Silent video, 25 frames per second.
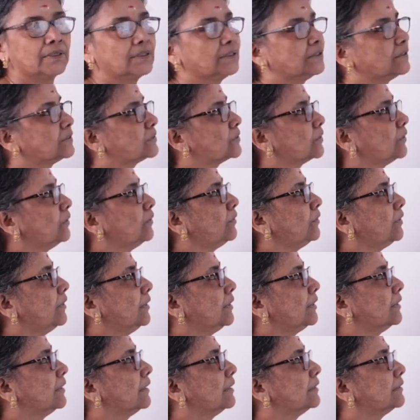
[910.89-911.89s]
So
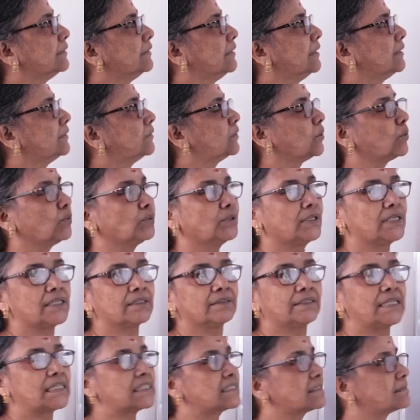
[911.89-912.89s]
through
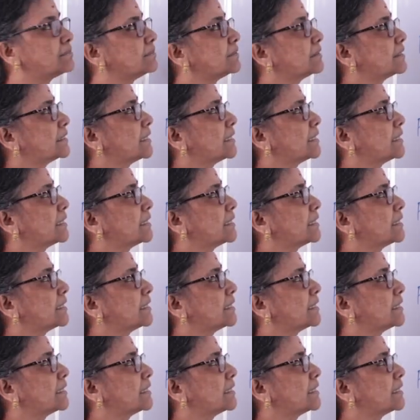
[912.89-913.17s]
this